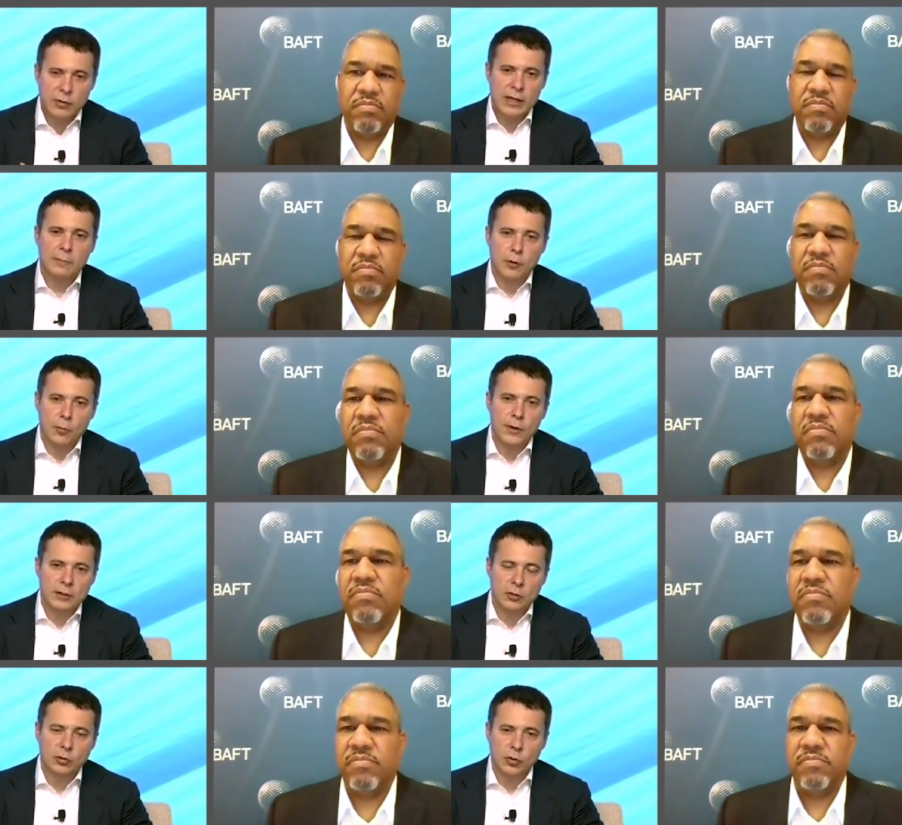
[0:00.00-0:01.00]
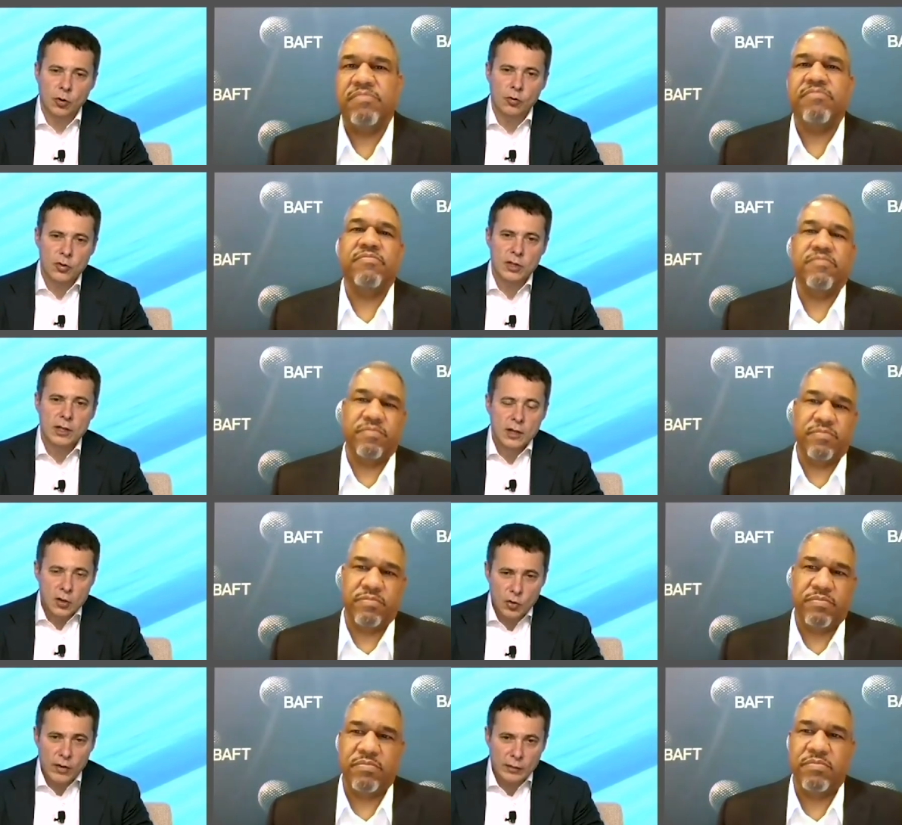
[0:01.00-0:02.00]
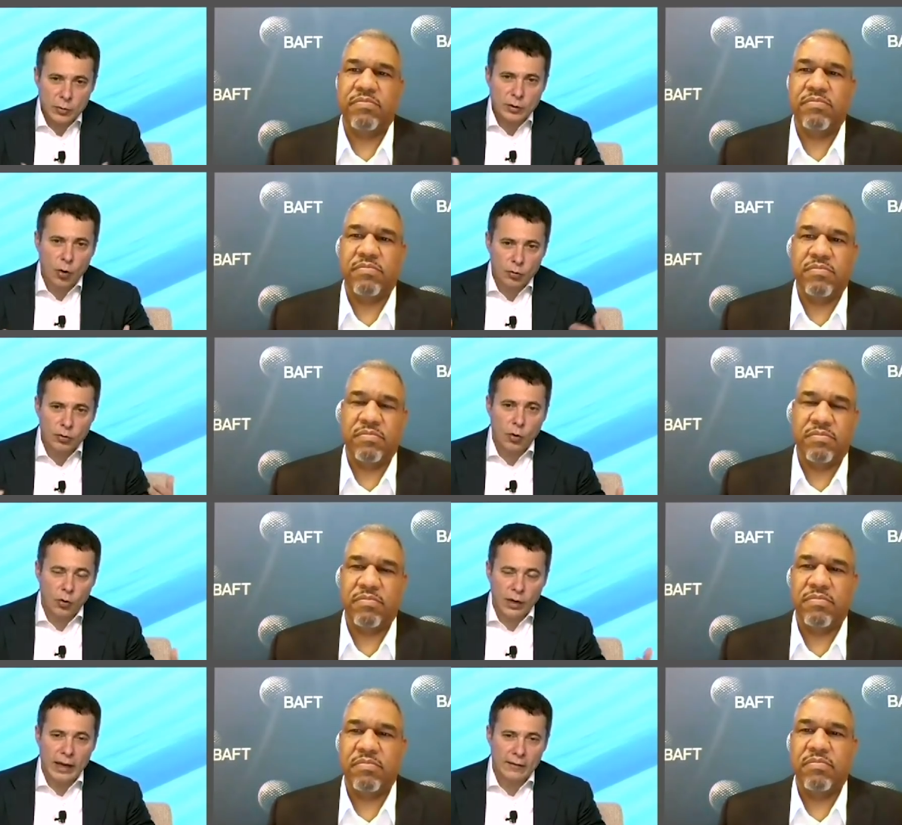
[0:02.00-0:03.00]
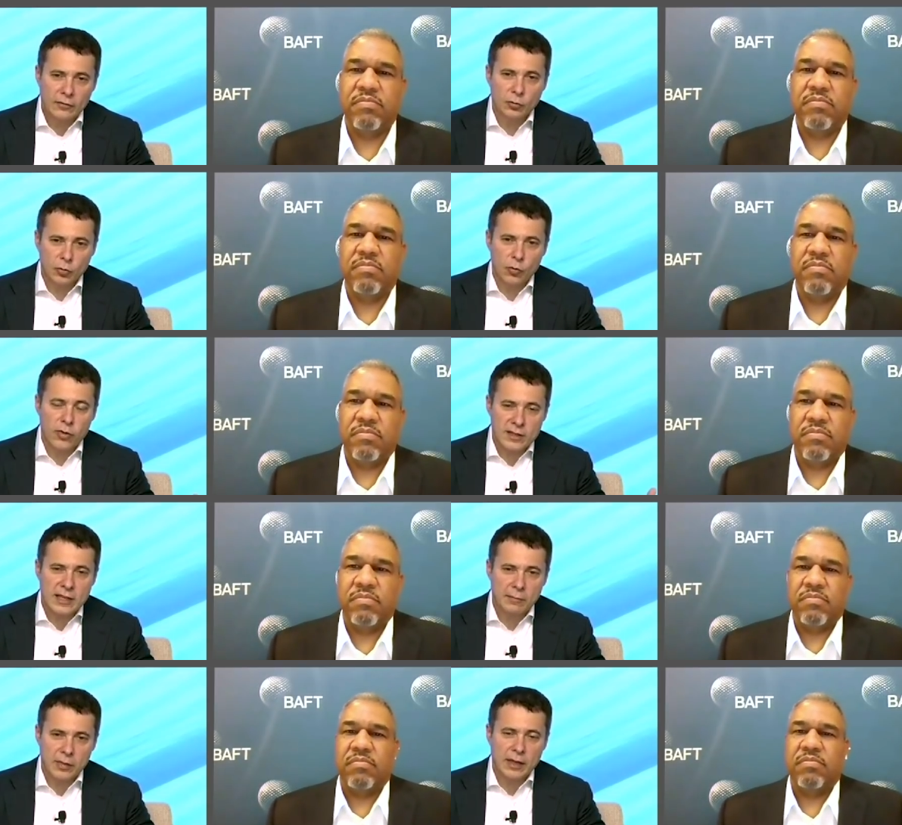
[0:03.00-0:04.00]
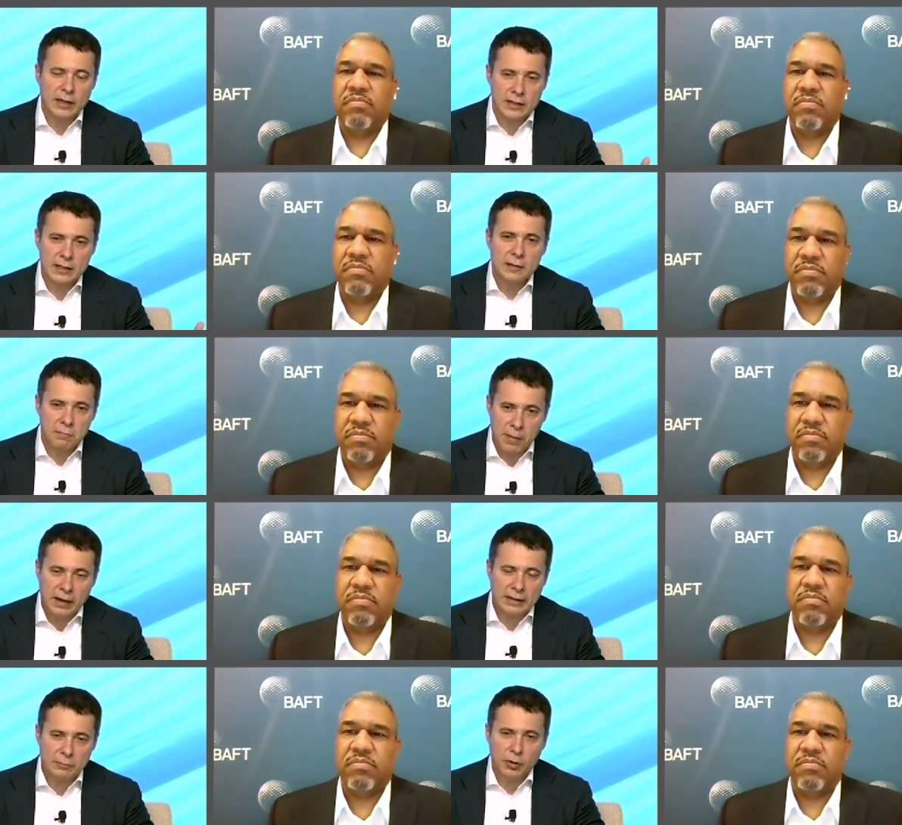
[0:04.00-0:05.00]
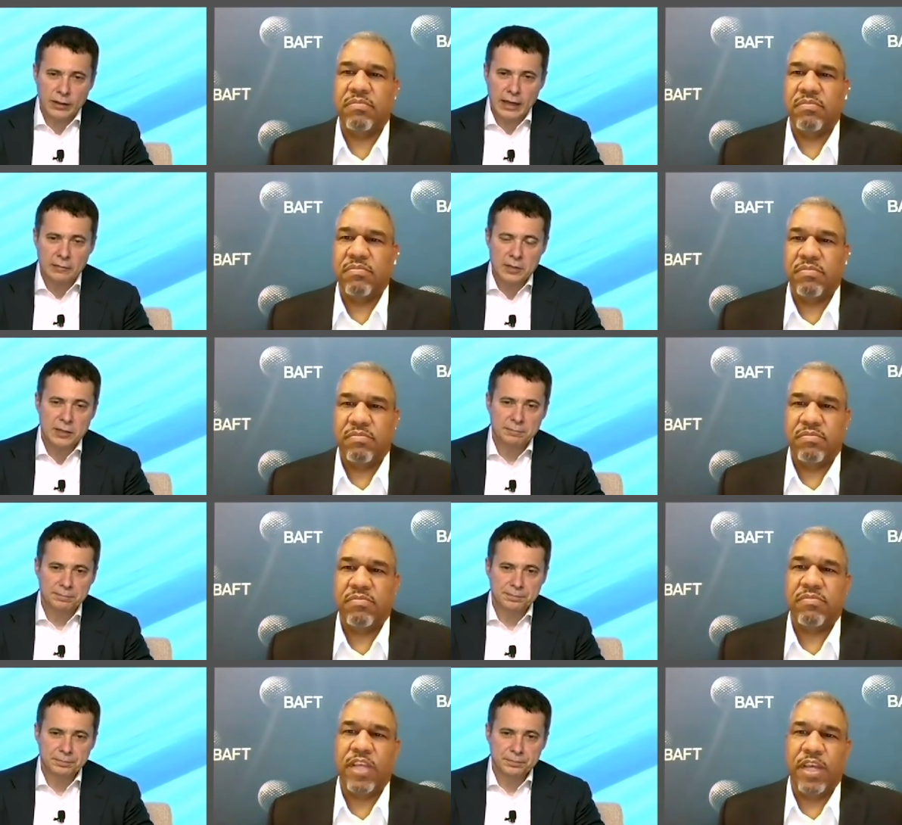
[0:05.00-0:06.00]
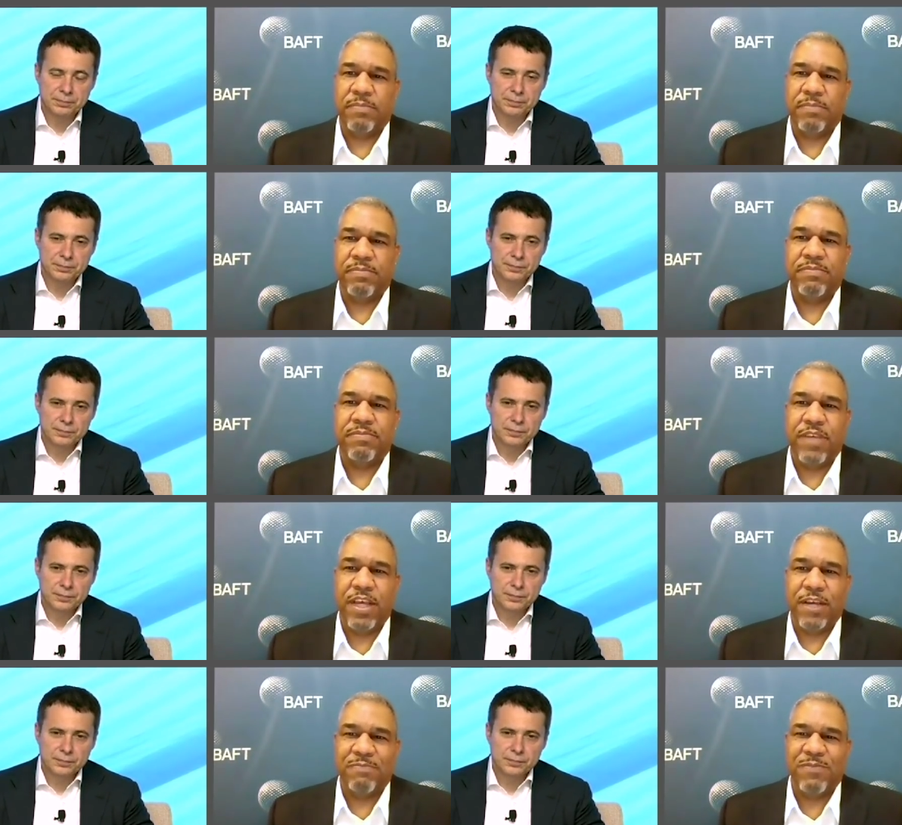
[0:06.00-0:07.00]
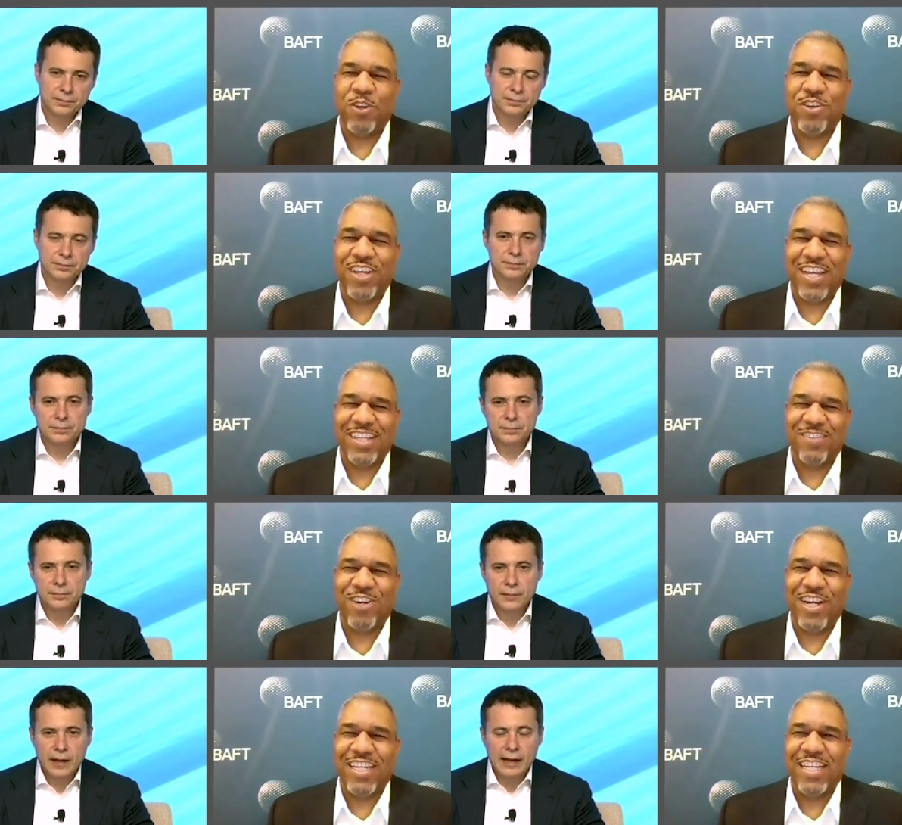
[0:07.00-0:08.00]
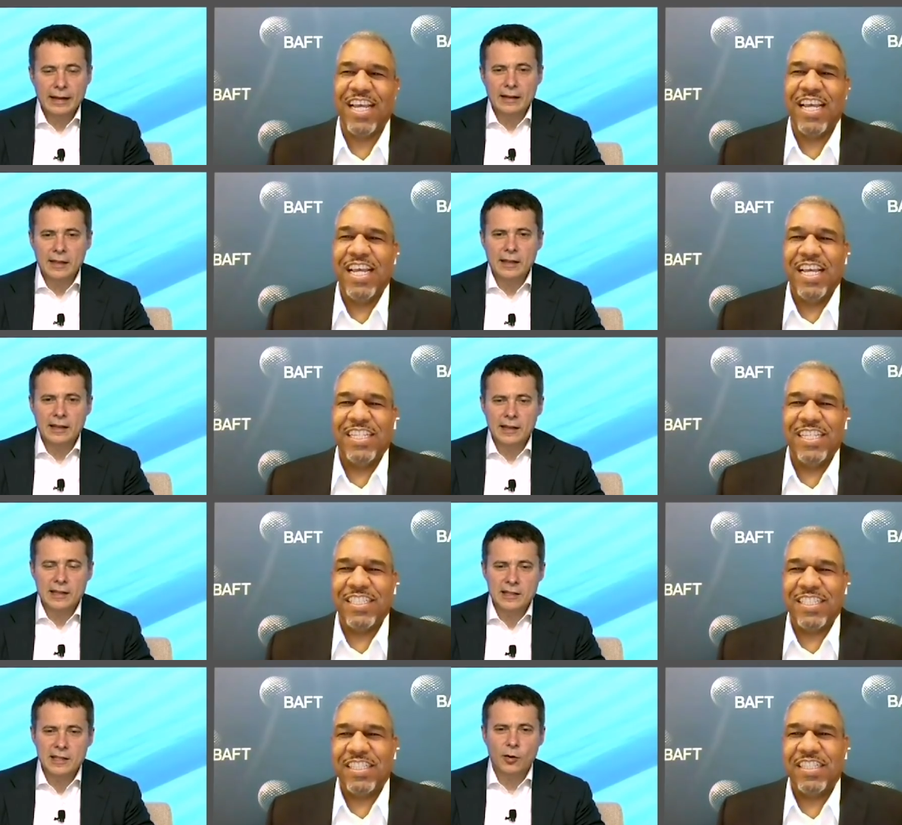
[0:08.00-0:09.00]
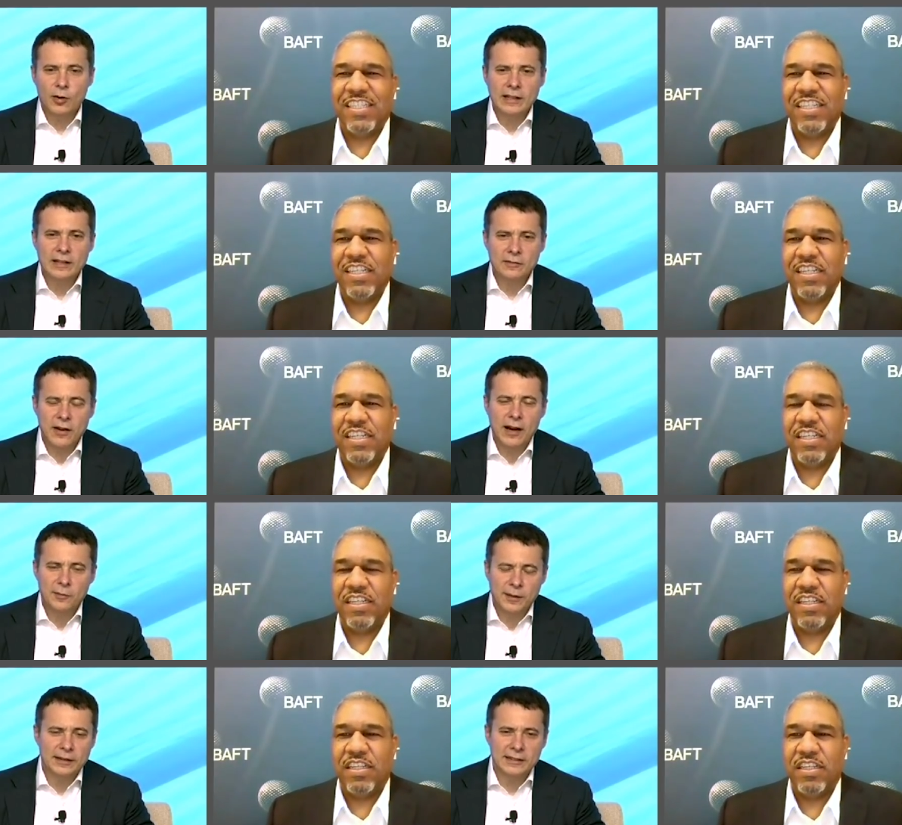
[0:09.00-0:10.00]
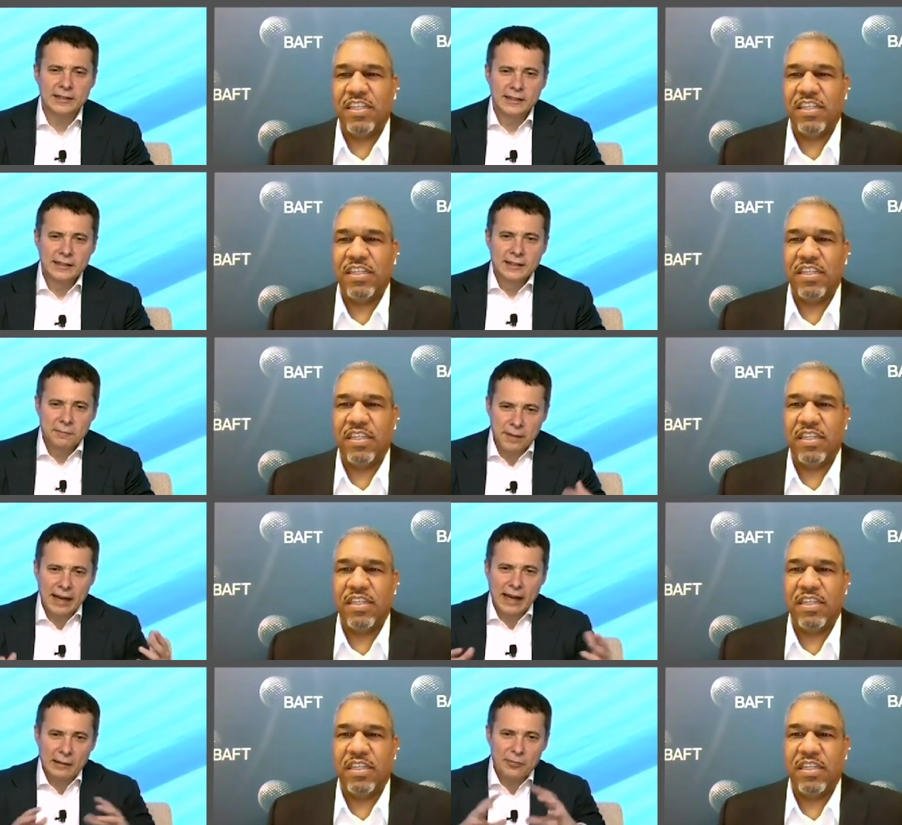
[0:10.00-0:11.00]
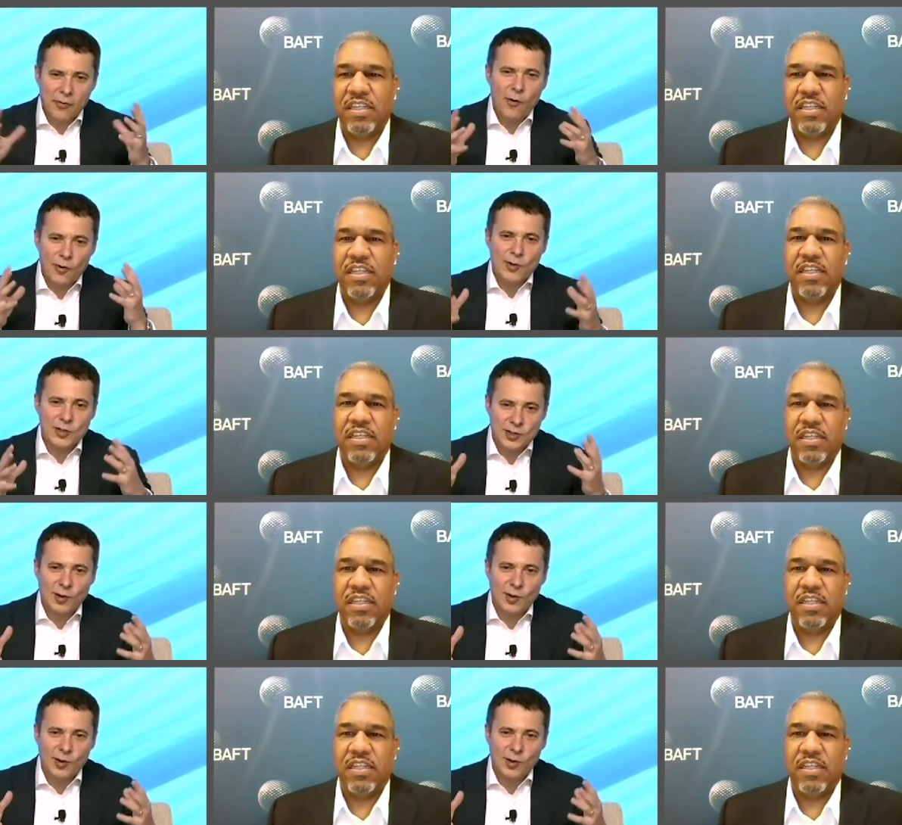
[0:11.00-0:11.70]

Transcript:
Speaker 1: with the appropriate controls, so that we don't all have to do the same things multiple times.
Speaker 2: Yeah. Yeah. Okay. Great.
Speaker 1: And I think a, a zero rate environment may help focus